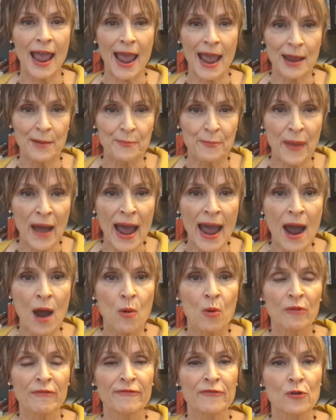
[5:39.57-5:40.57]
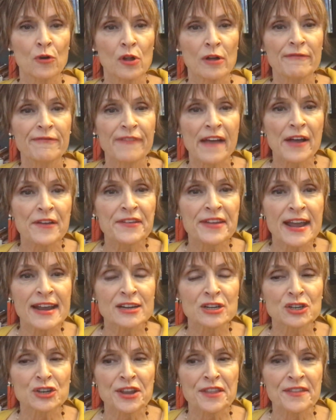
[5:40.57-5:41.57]
and powerful, a
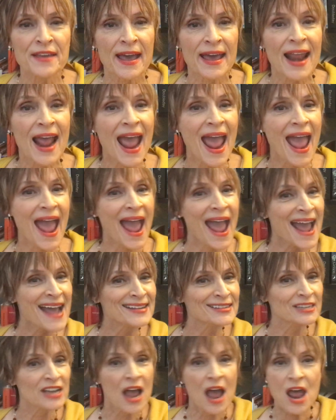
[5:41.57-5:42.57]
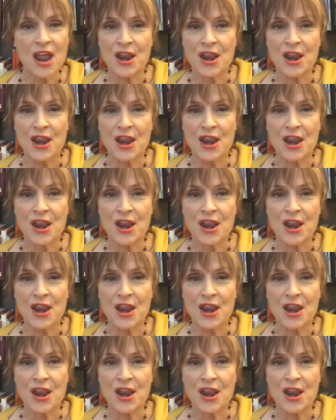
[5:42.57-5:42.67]
foundation that has